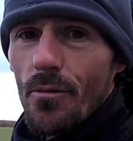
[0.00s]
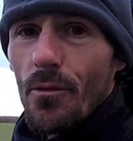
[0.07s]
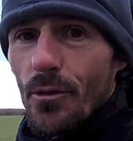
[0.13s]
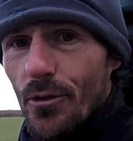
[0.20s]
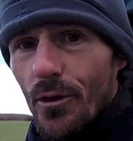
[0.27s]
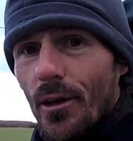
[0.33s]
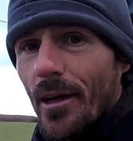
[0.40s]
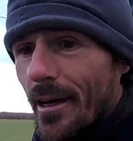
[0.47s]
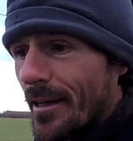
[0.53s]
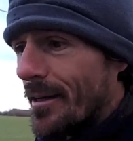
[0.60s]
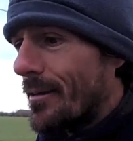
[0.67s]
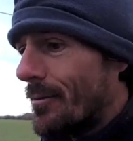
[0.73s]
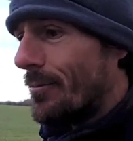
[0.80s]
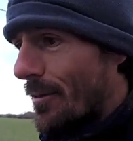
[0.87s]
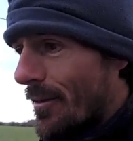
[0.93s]
through doing it
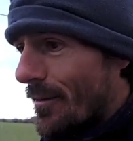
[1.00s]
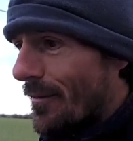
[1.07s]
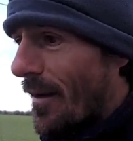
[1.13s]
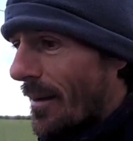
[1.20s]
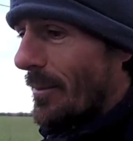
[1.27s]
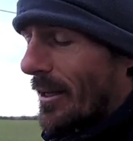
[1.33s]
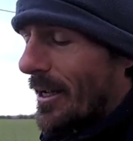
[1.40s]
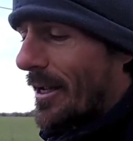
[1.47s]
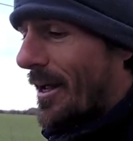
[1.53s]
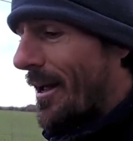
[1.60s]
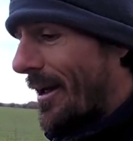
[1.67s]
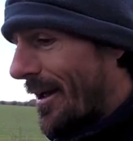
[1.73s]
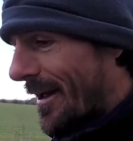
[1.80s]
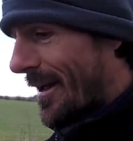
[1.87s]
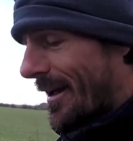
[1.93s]
with the family
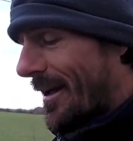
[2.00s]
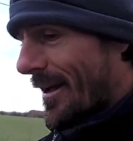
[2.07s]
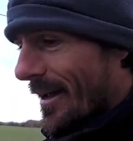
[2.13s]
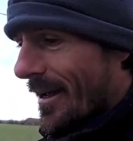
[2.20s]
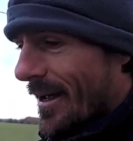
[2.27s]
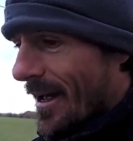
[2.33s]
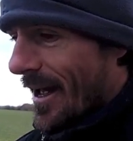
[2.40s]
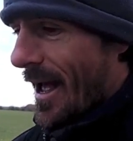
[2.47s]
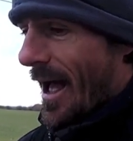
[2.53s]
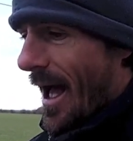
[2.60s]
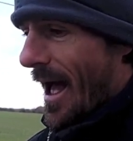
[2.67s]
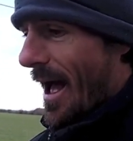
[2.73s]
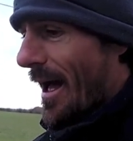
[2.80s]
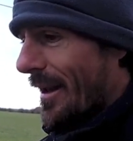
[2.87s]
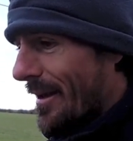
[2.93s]

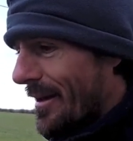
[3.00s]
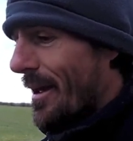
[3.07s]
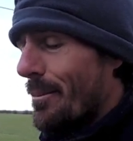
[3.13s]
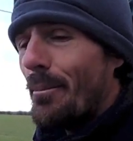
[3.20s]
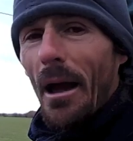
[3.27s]
and uh,